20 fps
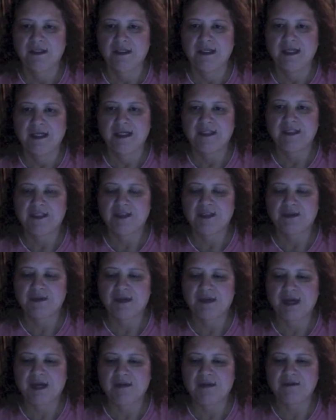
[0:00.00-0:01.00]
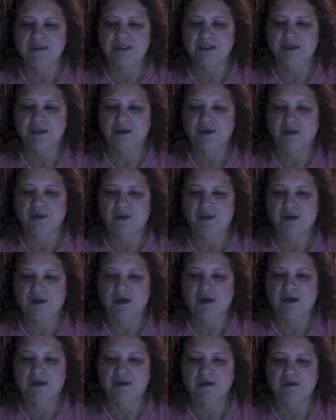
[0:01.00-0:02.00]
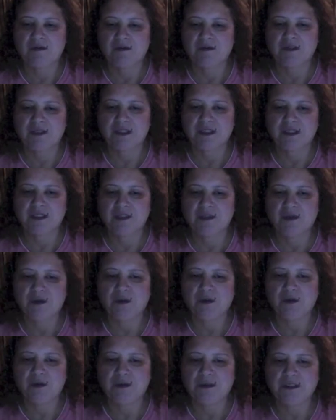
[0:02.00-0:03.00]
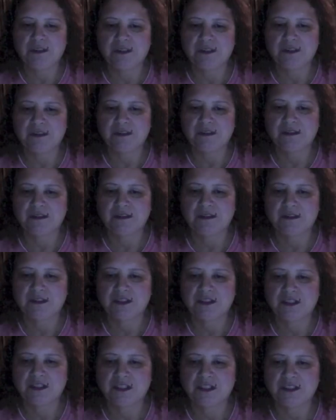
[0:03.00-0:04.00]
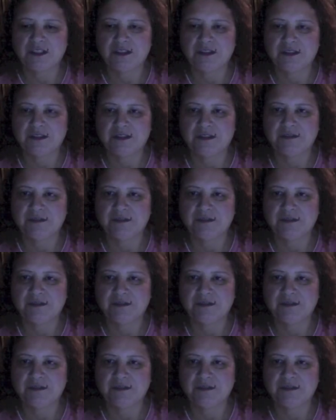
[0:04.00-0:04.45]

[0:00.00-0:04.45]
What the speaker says: And surround your aura with a golden shield.